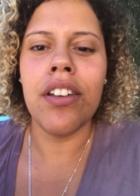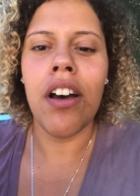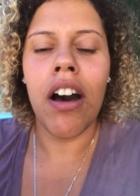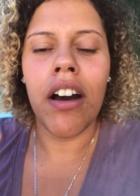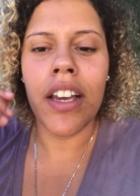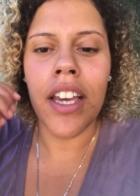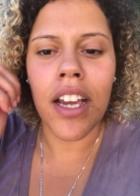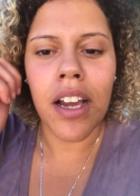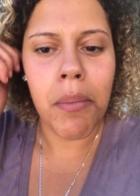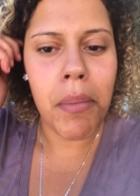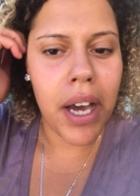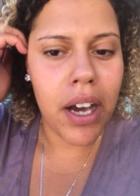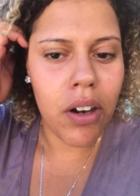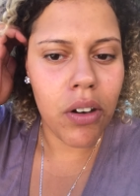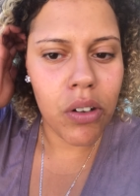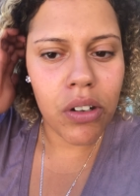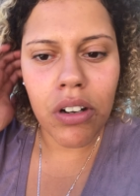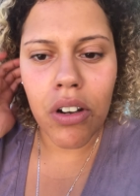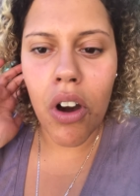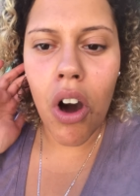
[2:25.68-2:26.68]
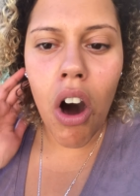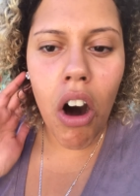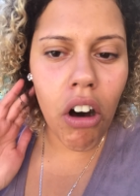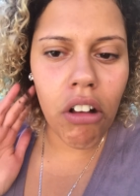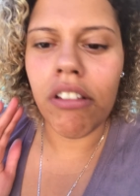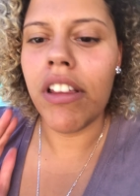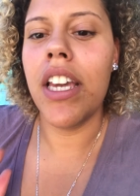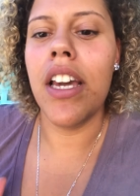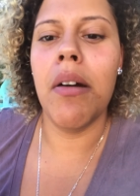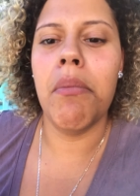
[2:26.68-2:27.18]
talking about
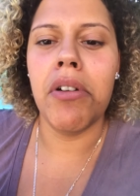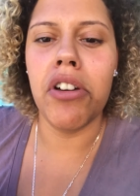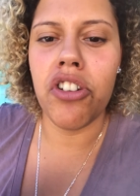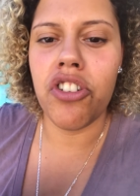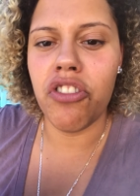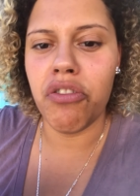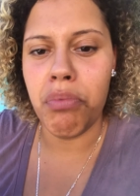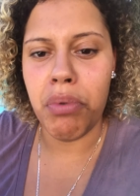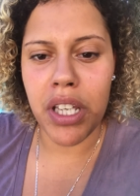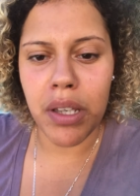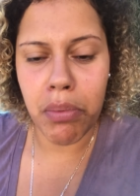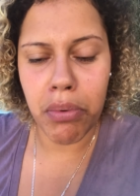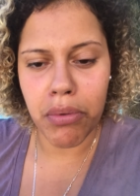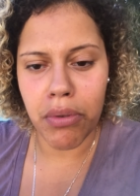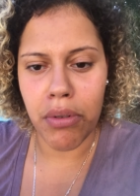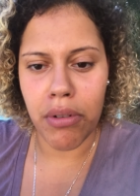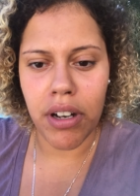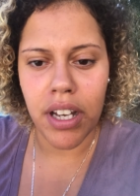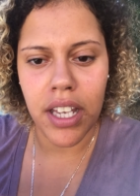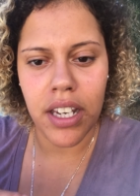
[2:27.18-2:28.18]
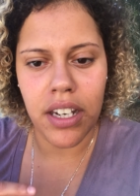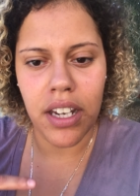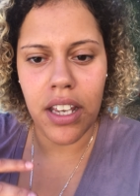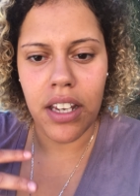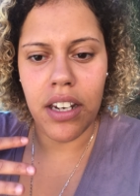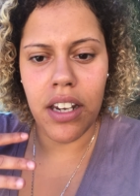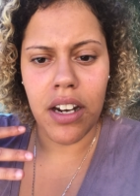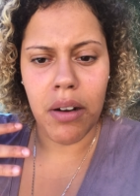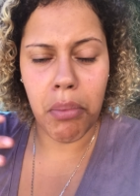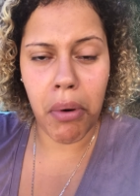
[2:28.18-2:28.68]
calling a bunch of people and,
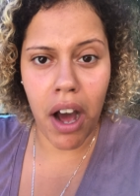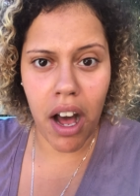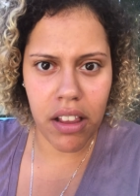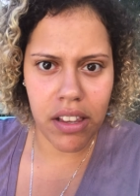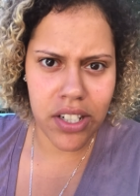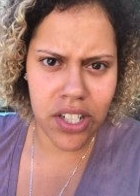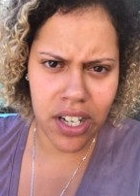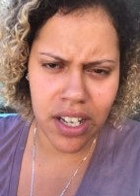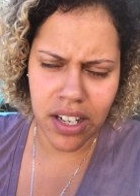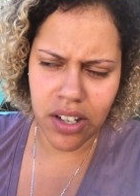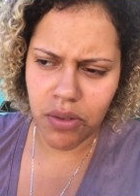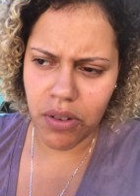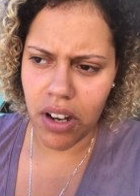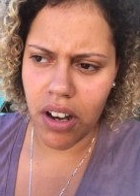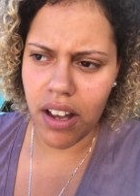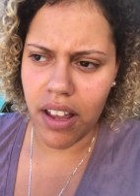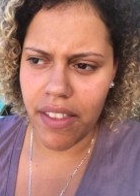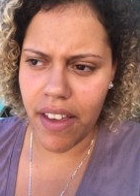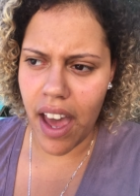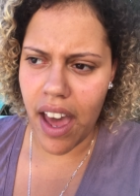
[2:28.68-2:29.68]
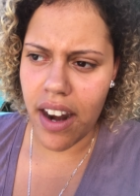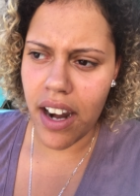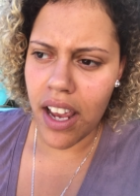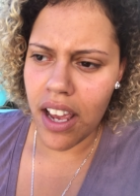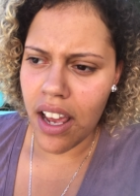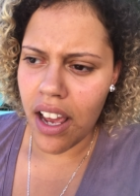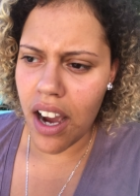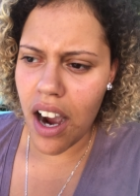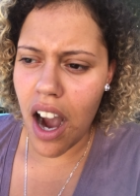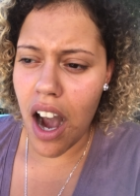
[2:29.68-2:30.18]
and, and doing all of that.
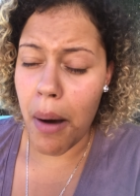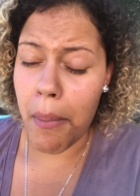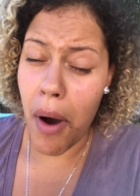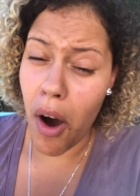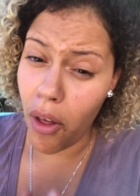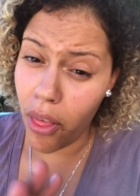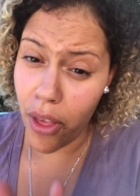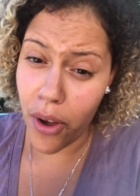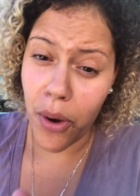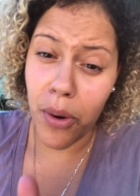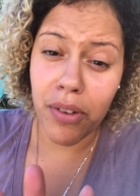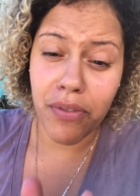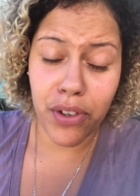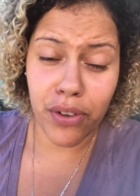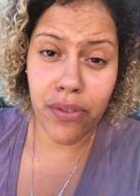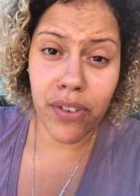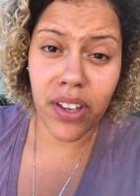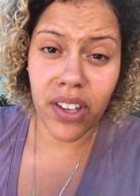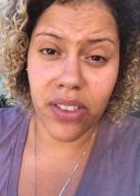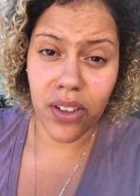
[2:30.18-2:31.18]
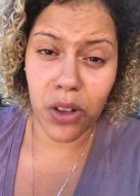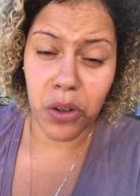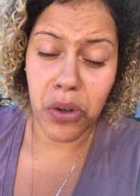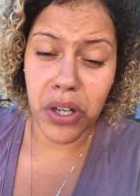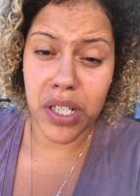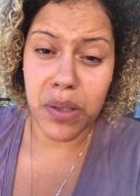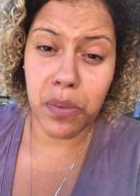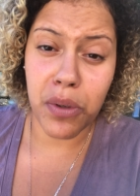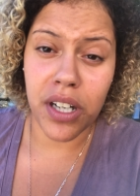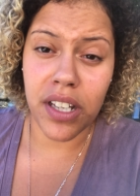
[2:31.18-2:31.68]
Um, although if you feel like the
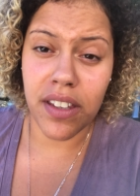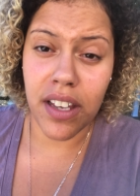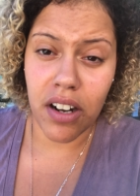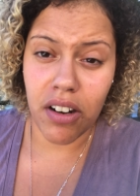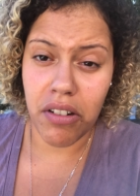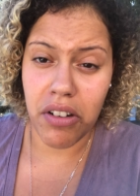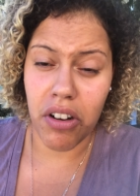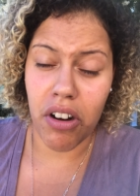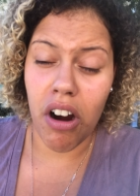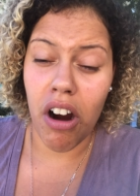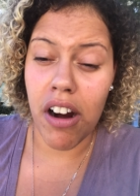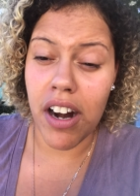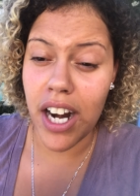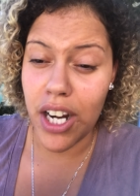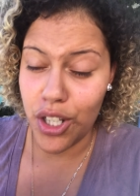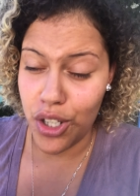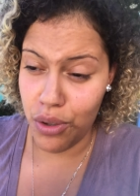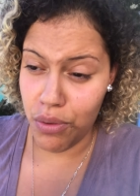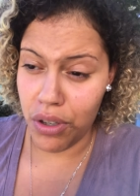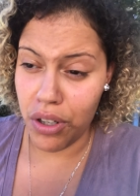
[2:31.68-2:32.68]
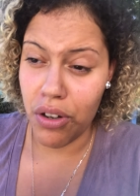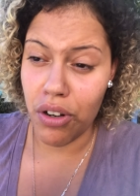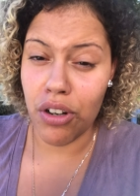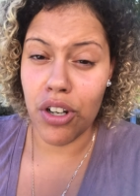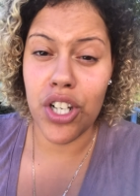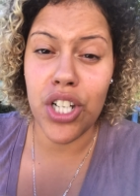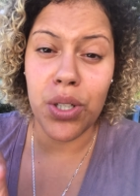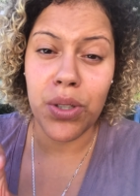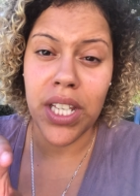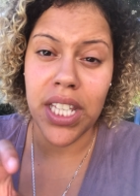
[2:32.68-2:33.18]
Lord is putting that on your heart, I do
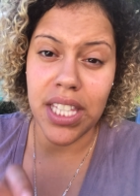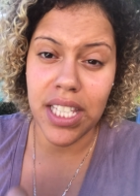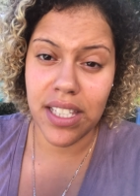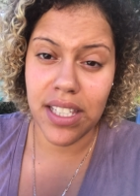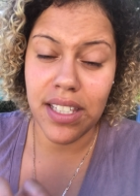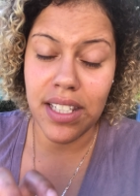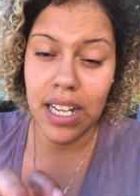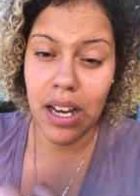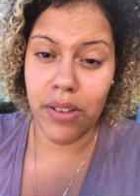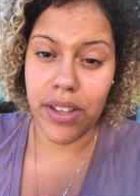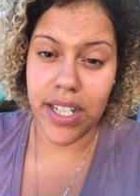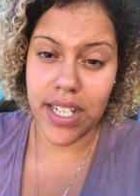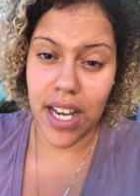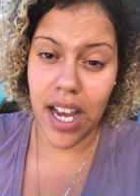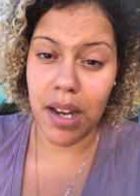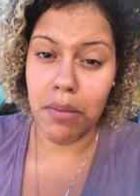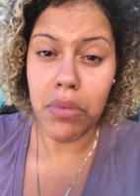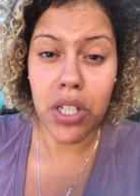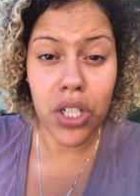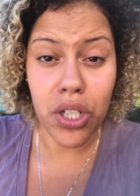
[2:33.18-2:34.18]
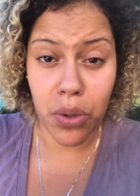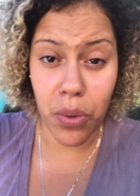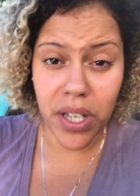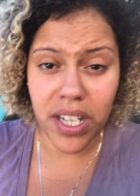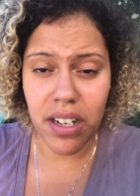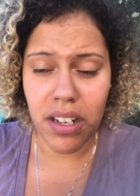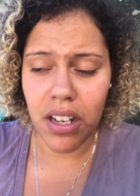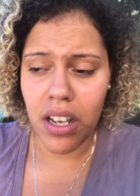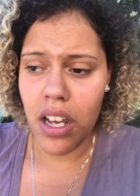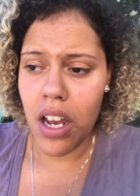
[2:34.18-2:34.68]
encourage you that this is now the time to do
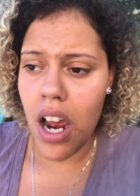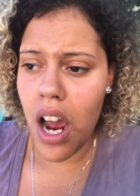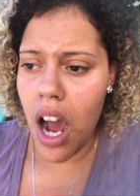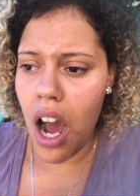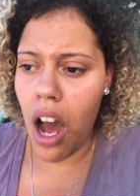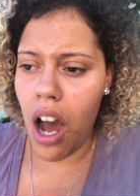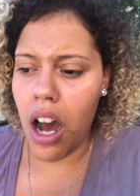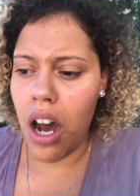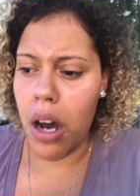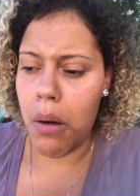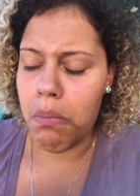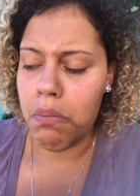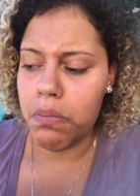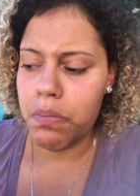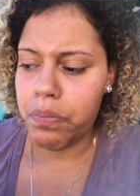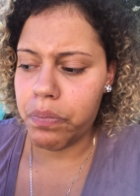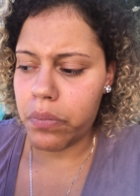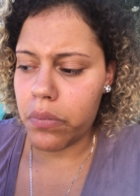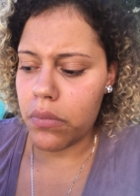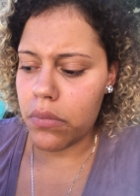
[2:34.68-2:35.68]
it. Um,